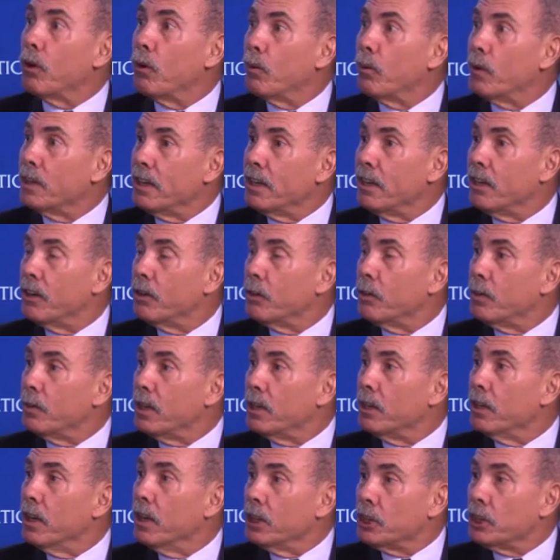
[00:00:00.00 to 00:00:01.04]
what needed to
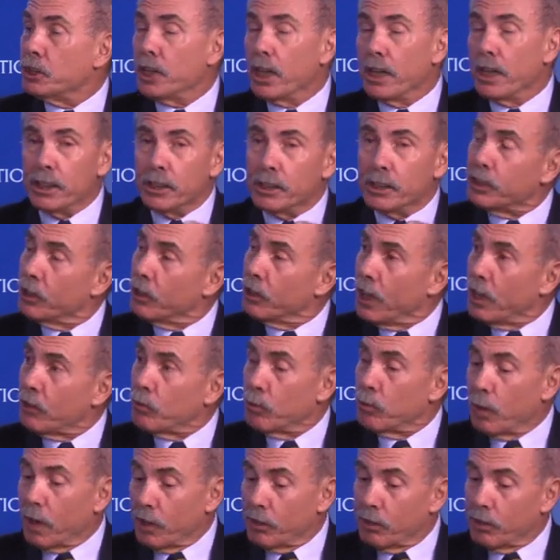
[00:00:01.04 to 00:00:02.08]
be changed. And
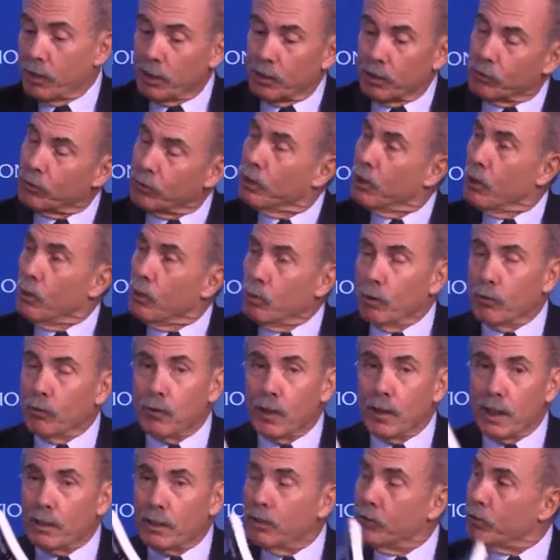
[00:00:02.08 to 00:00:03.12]
that's what I think is
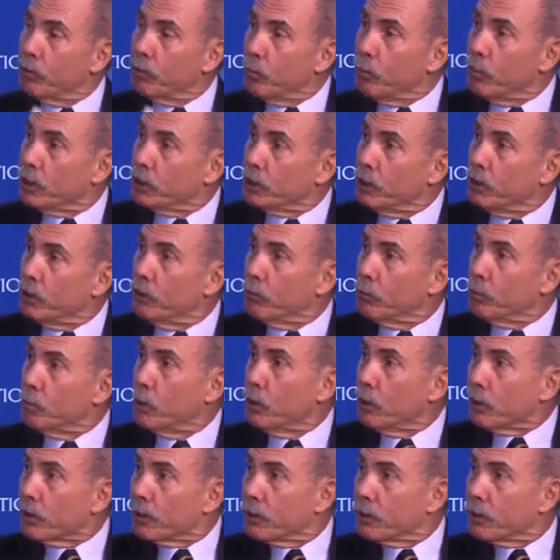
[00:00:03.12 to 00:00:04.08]
reflected so much in this book.